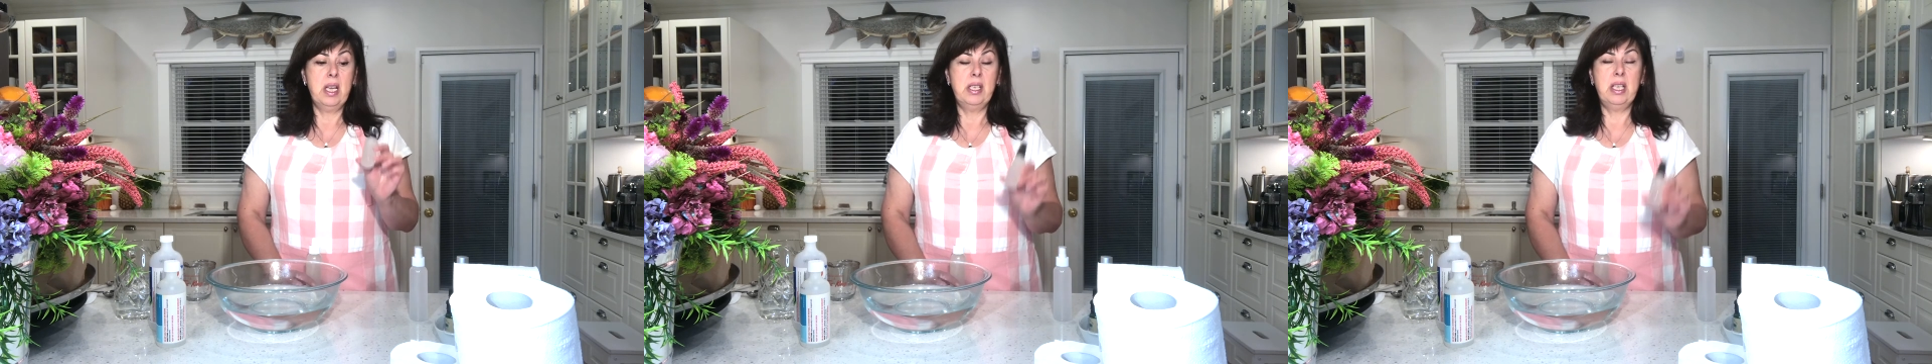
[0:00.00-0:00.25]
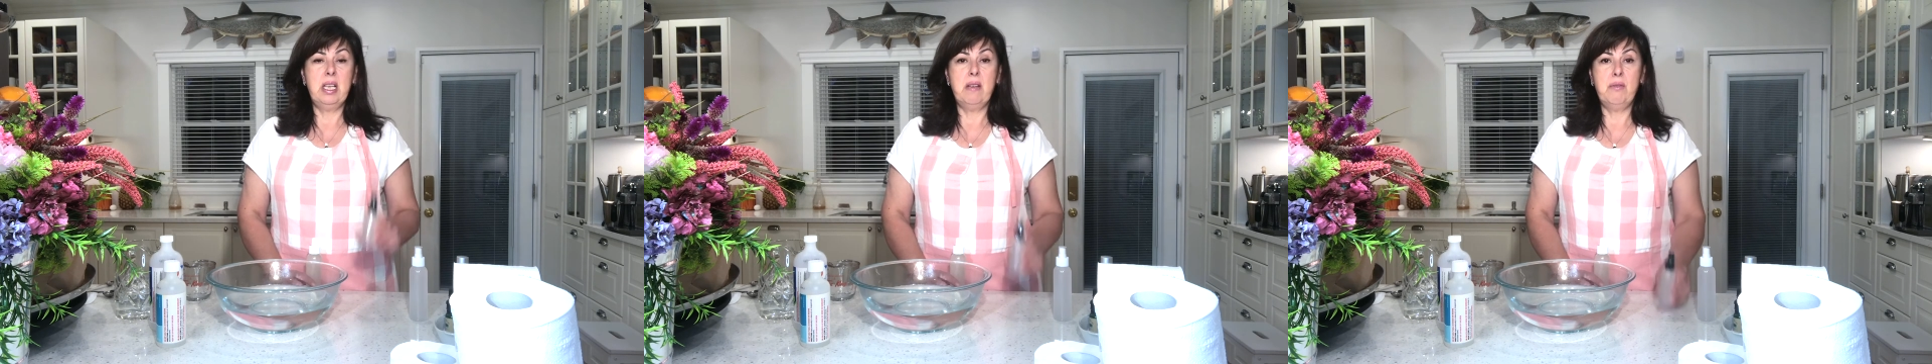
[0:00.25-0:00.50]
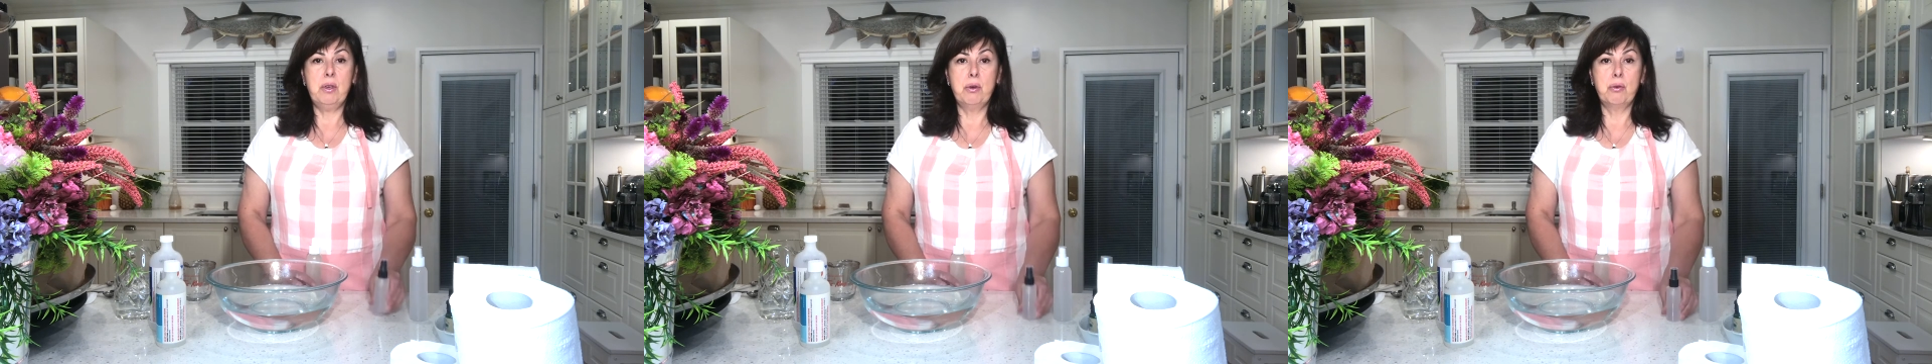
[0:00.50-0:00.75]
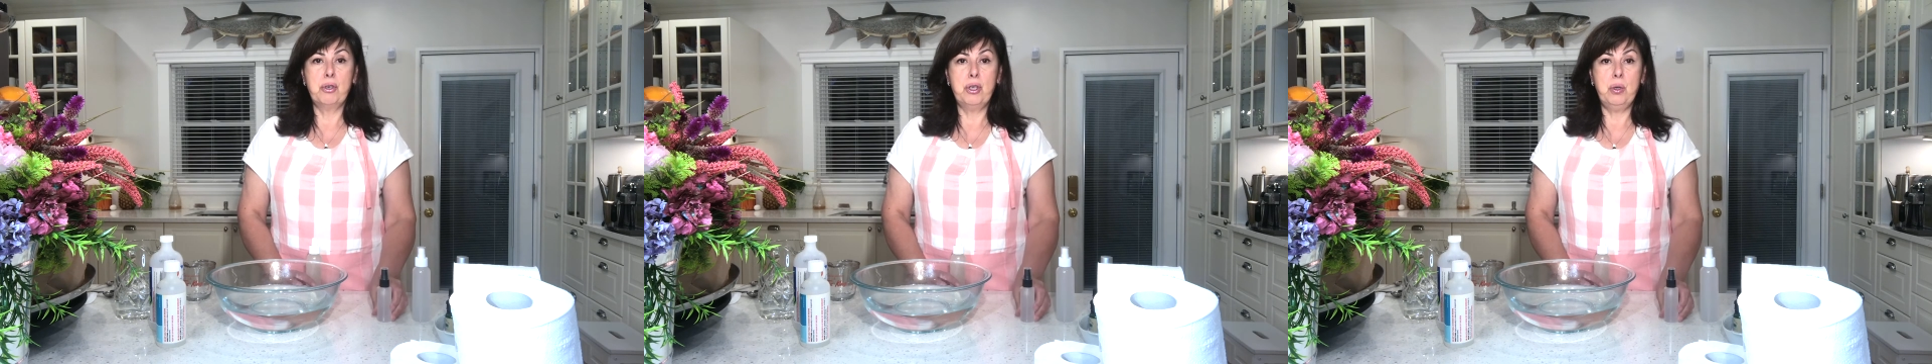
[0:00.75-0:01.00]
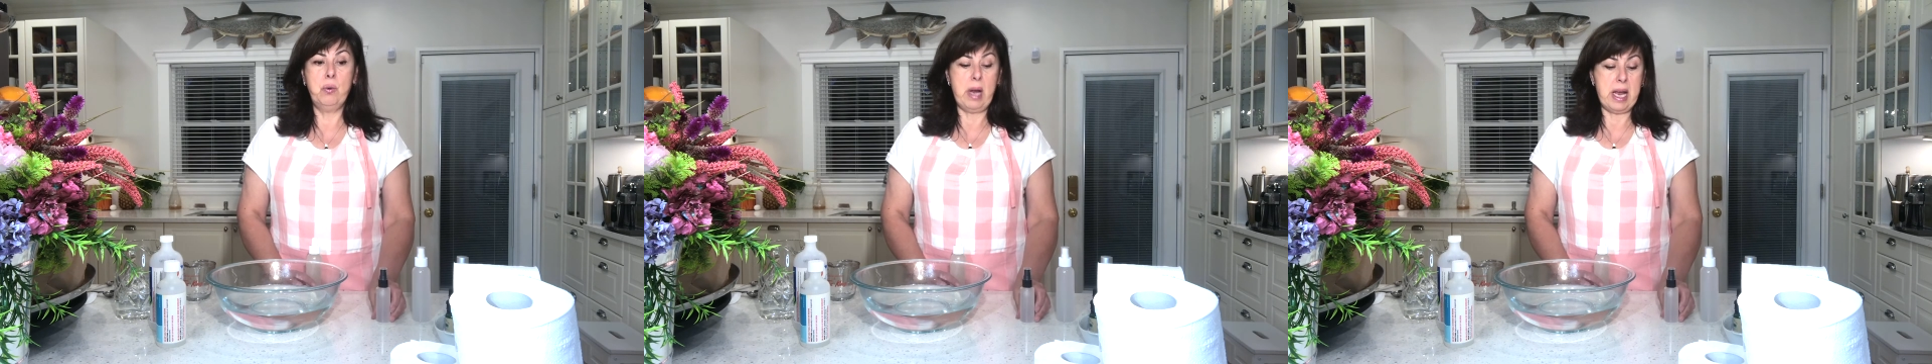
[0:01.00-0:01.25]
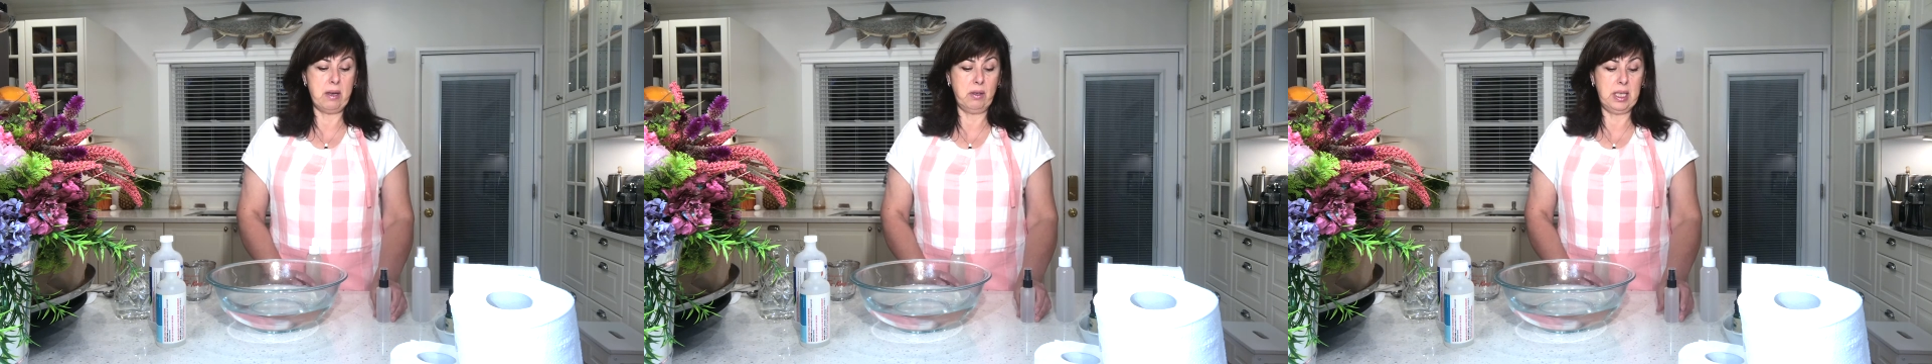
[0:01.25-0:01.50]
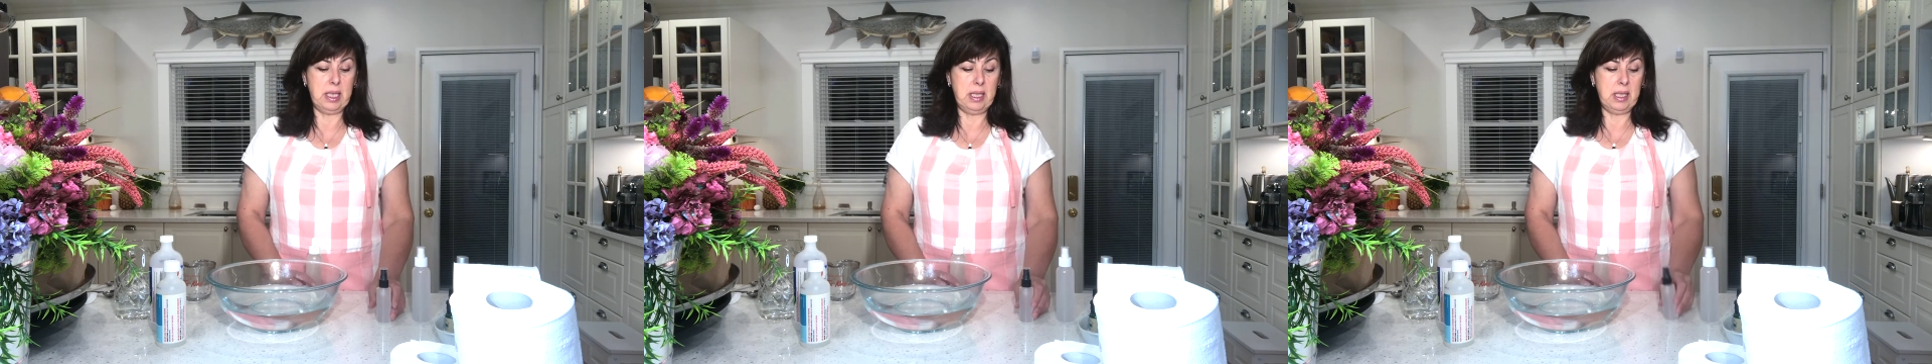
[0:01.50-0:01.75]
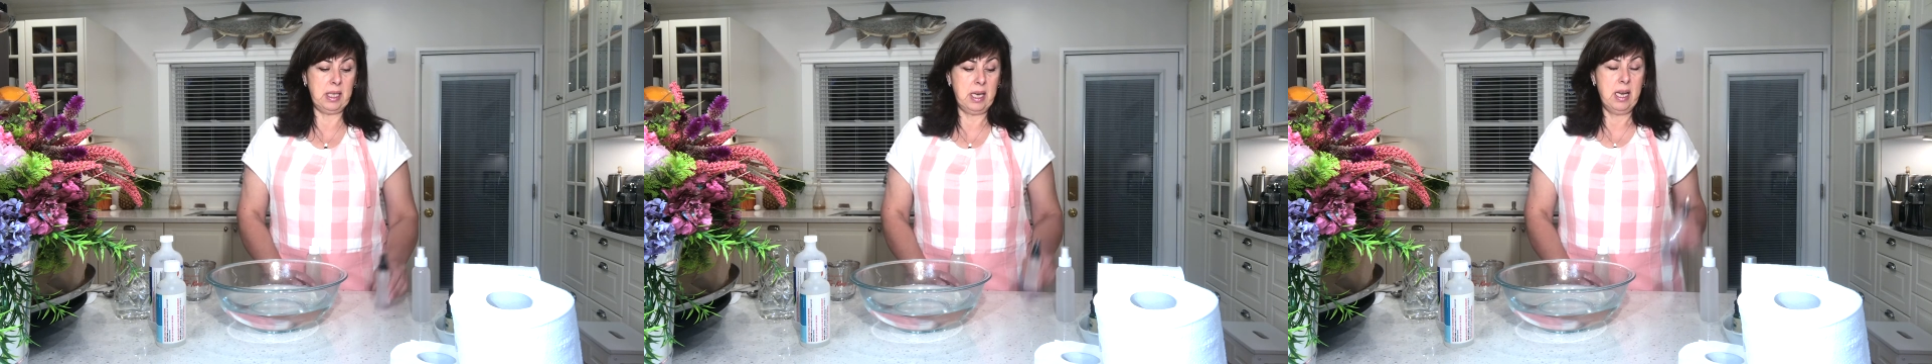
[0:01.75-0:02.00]
to give you your two
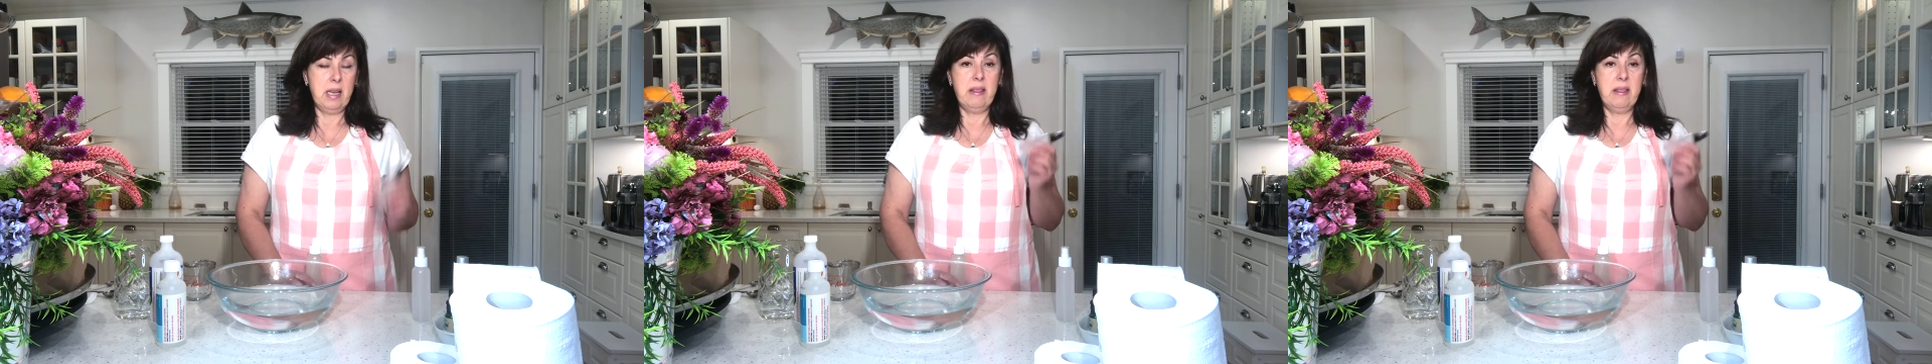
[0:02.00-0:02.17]
ounces.